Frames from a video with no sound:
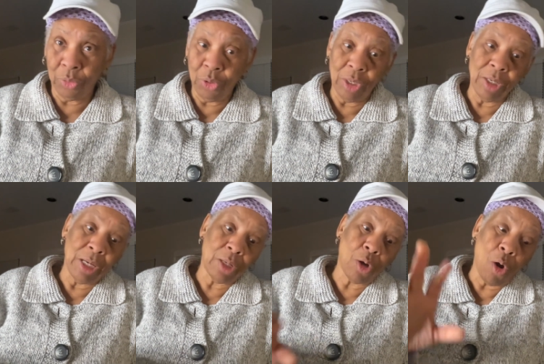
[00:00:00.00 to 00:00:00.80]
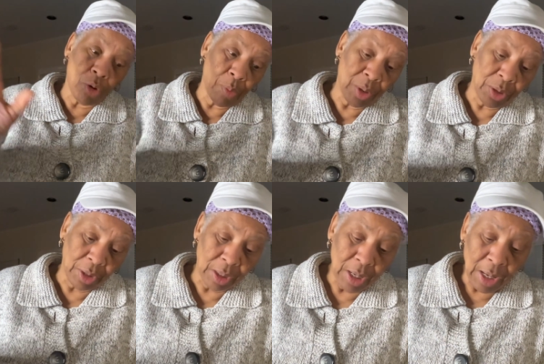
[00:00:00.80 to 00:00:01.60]
You can get caught up with
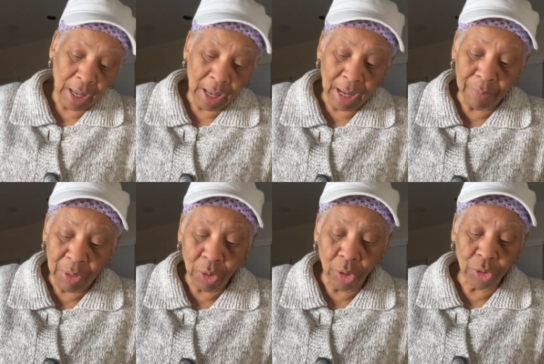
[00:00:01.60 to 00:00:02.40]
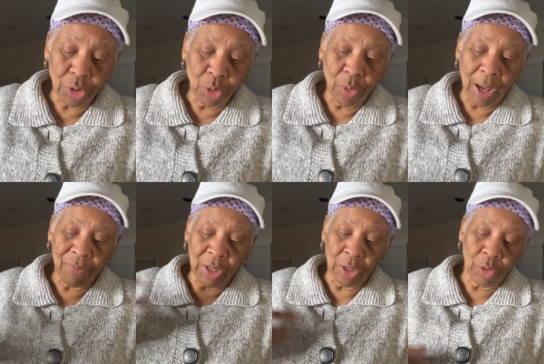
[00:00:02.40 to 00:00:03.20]
it. And because you have
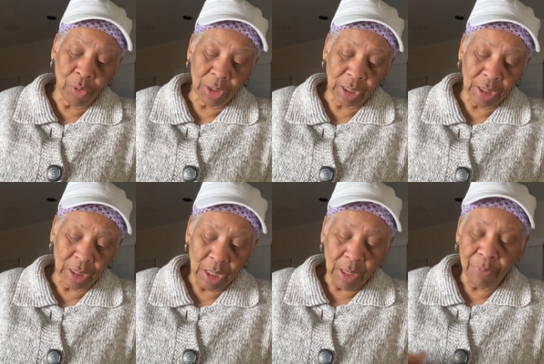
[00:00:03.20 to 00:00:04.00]
the anointing,